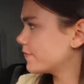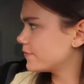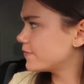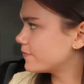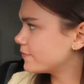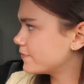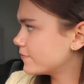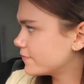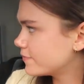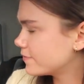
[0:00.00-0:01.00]
That's really
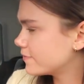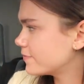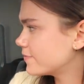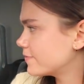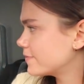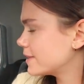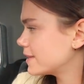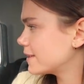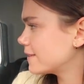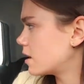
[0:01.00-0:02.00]
fine.
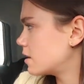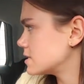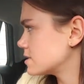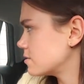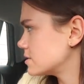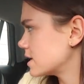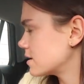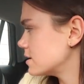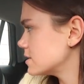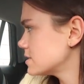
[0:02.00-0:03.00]
Card isn't
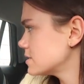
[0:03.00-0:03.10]
contactless.